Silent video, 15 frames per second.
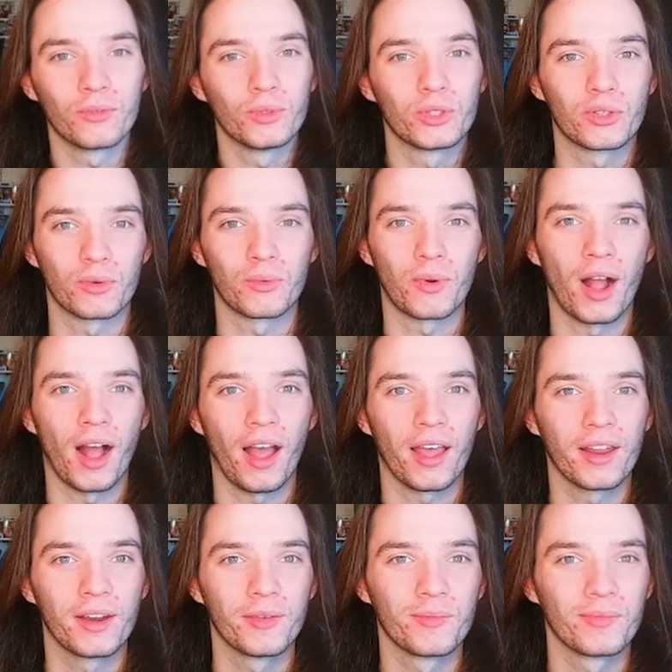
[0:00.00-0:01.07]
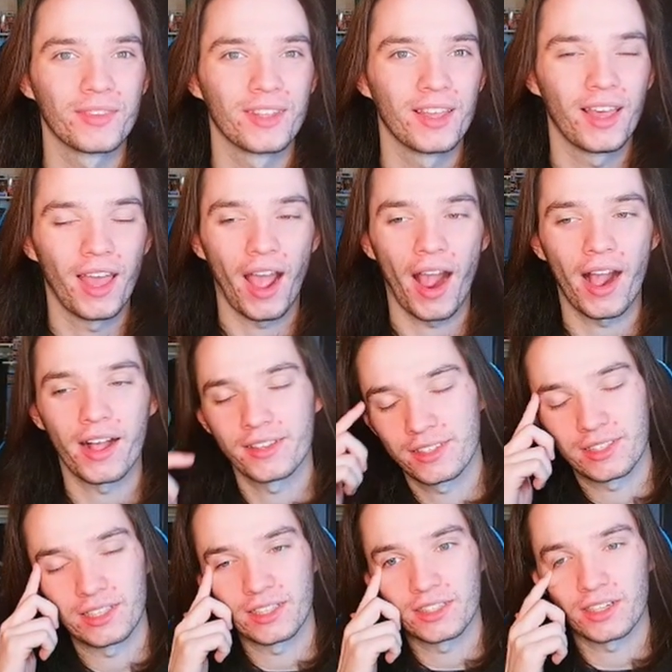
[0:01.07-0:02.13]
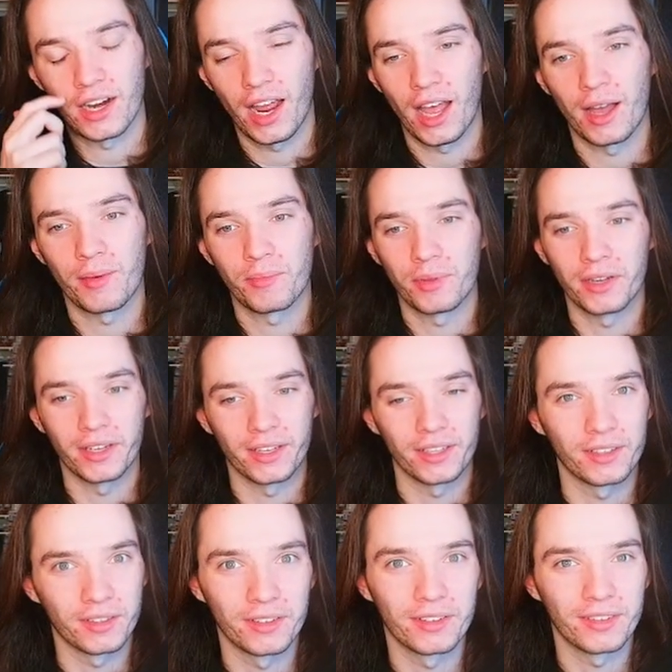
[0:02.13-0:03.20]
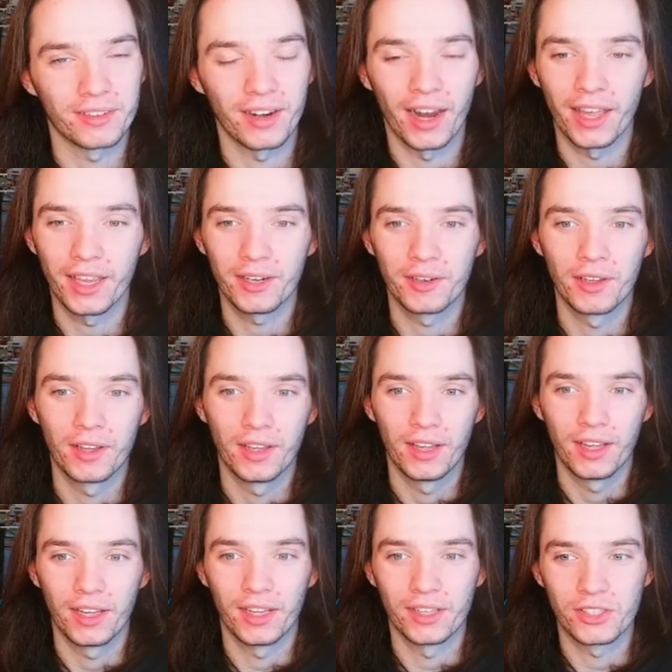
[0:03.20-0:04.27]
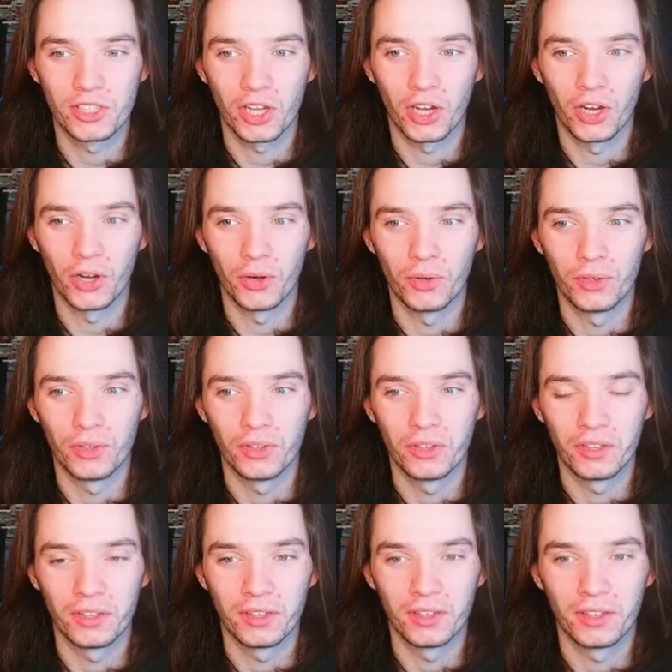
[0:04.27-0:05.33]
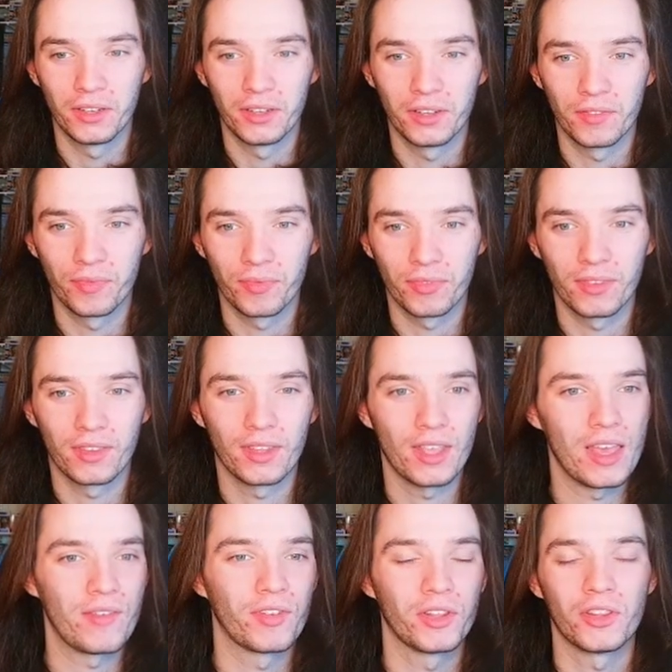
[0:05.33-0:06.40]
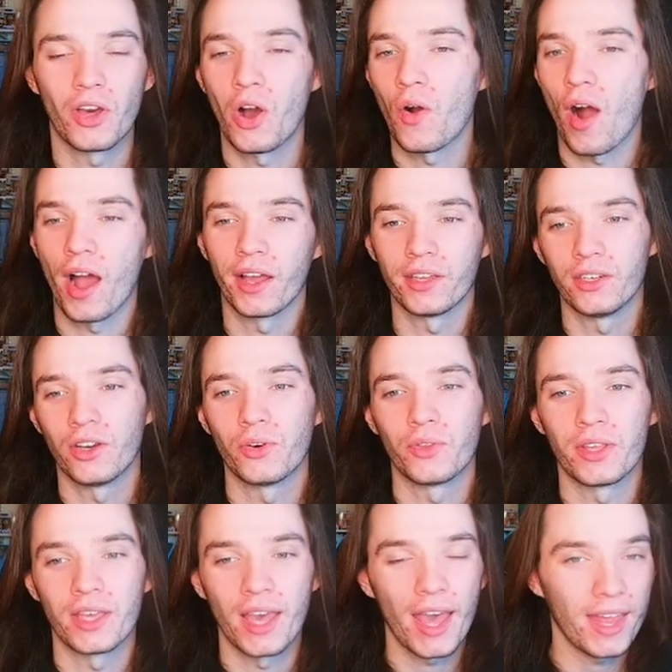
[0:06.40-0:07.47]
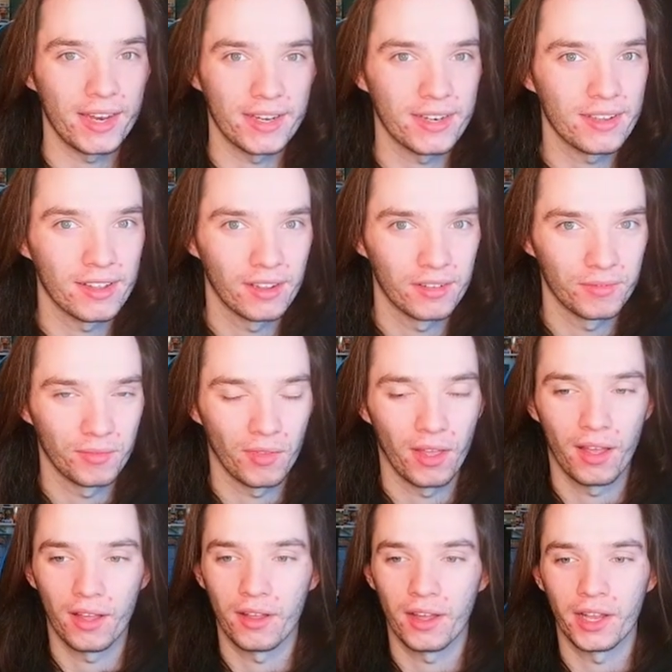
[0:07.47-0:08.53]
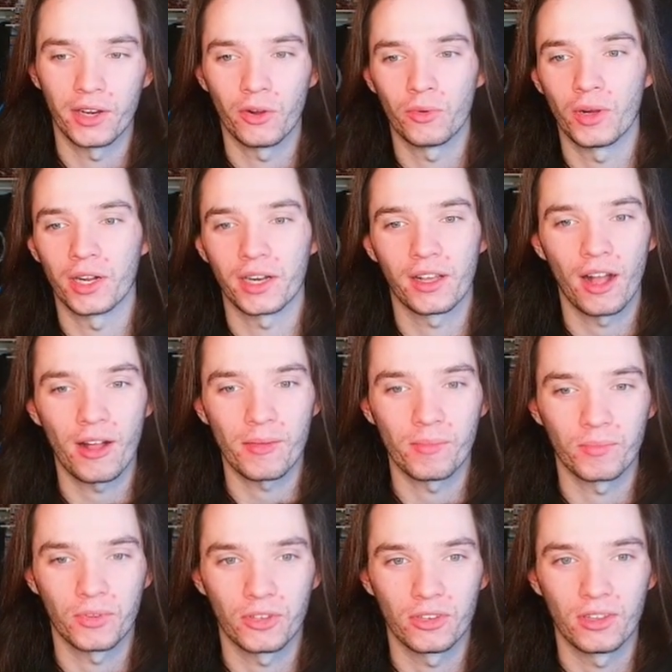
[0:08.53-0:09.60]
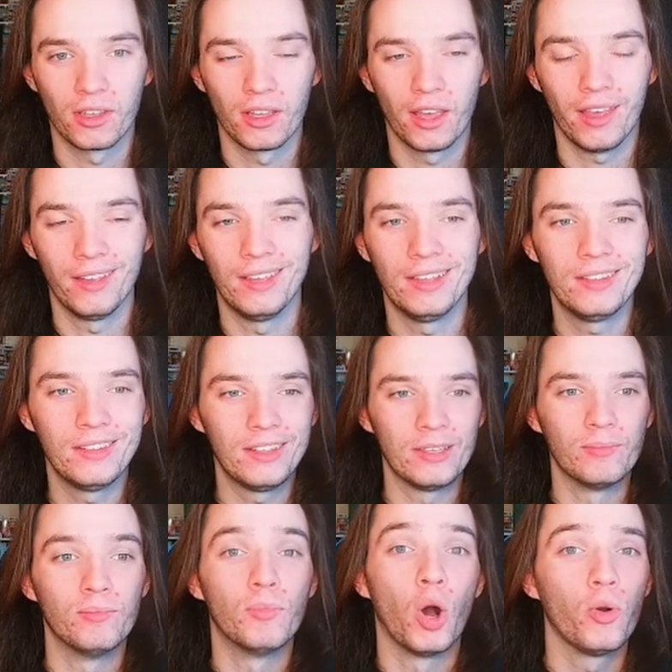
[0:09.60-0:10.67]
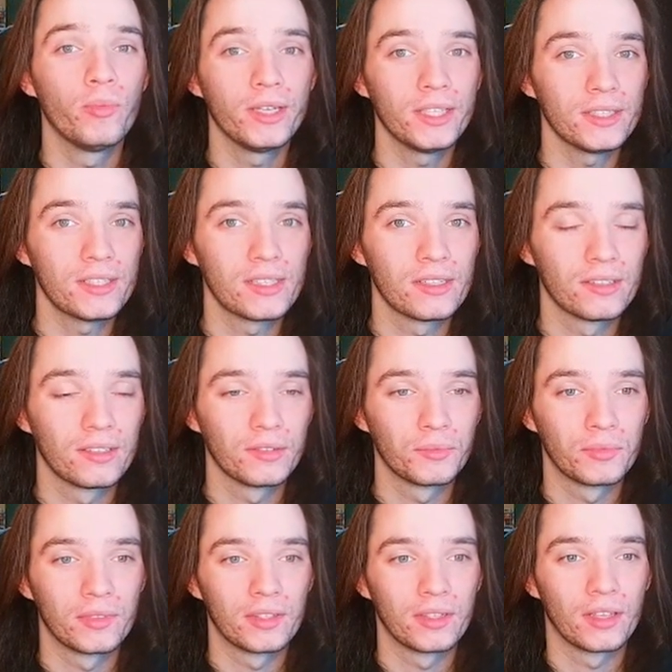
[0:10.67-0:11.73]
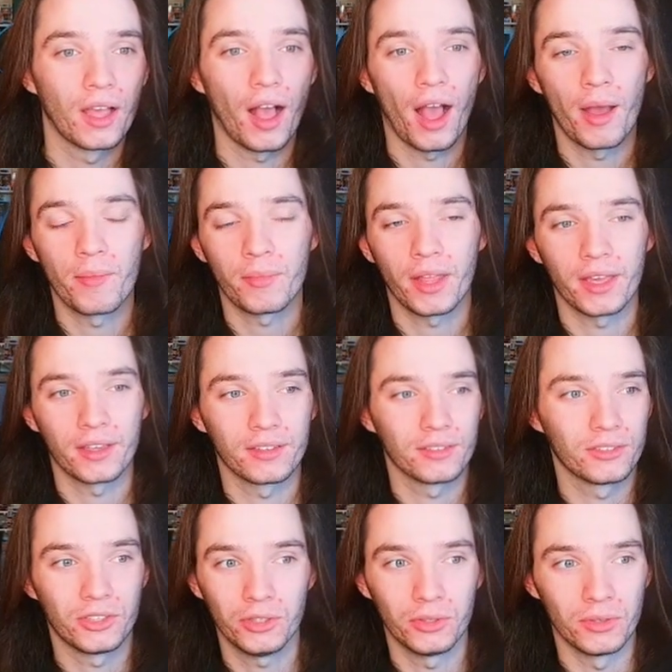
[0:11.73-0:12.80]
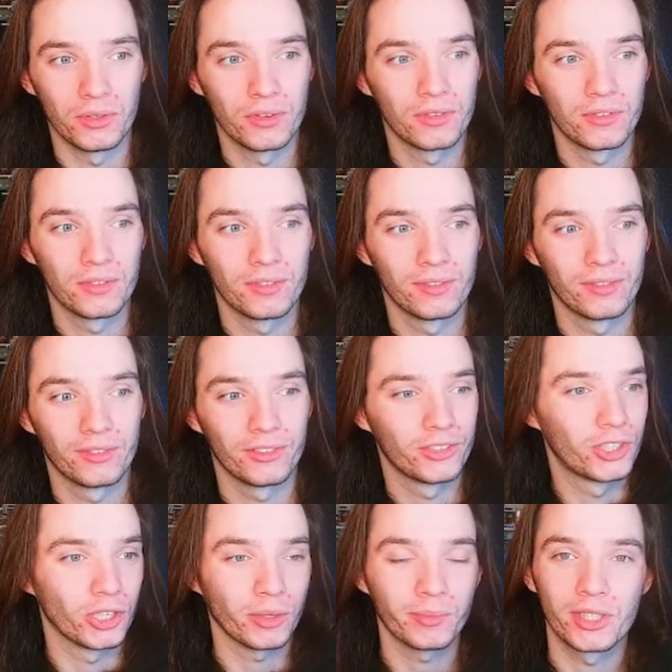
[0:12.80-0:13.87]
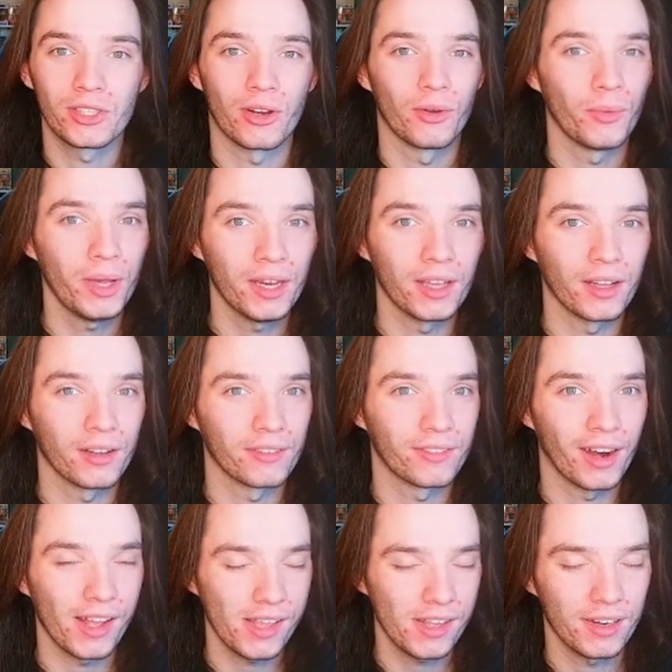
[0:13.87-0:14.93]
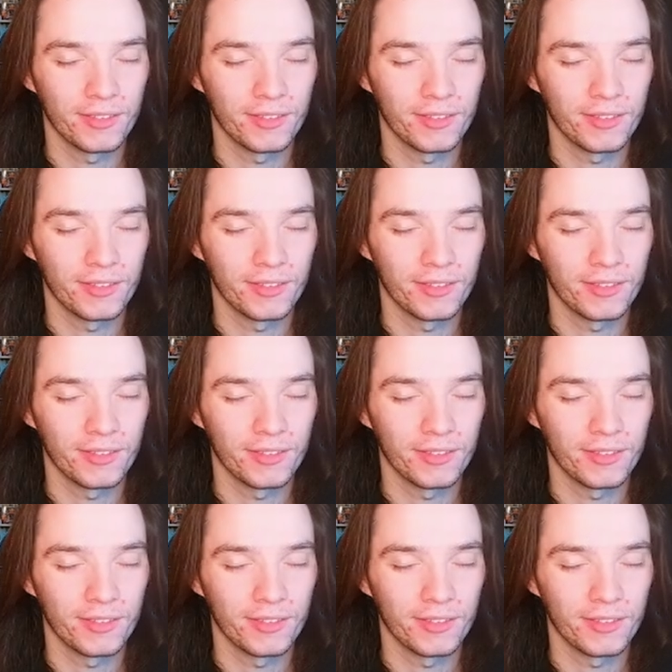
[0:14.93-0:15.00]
with the ride as things are happening, right? And so, even though I know the end, I know what comes, in the moment, I'm like, dude, Germans are winning, right?